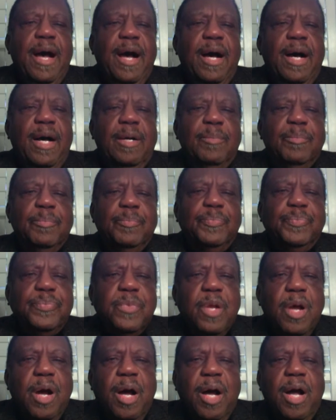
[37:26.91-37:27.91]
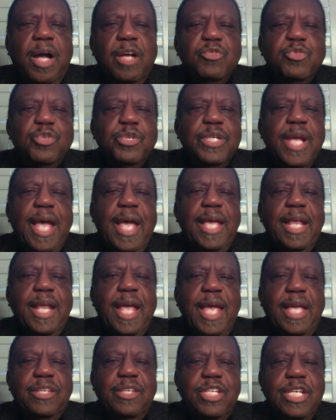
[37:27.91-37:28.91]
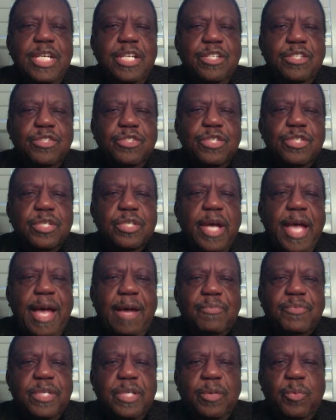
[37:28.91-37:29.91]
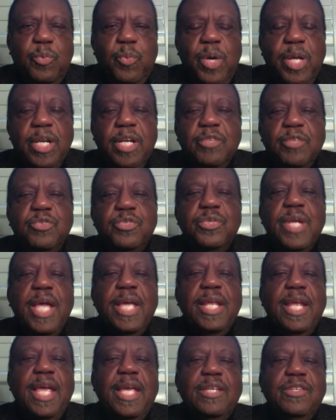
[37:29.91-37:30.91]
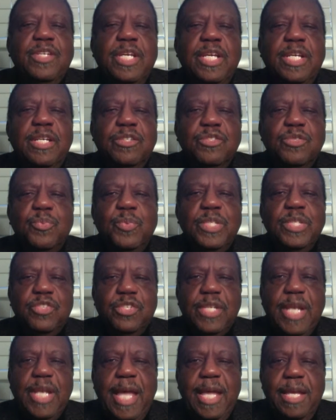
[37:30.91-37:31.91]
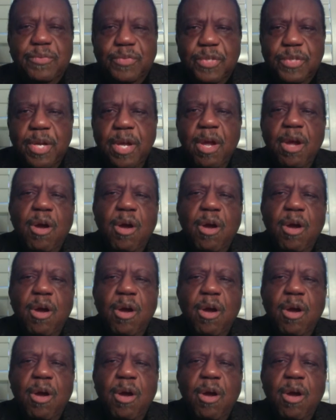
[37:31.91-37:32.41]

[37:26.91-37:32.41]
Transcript: um, 188 years after 188 years, when slaves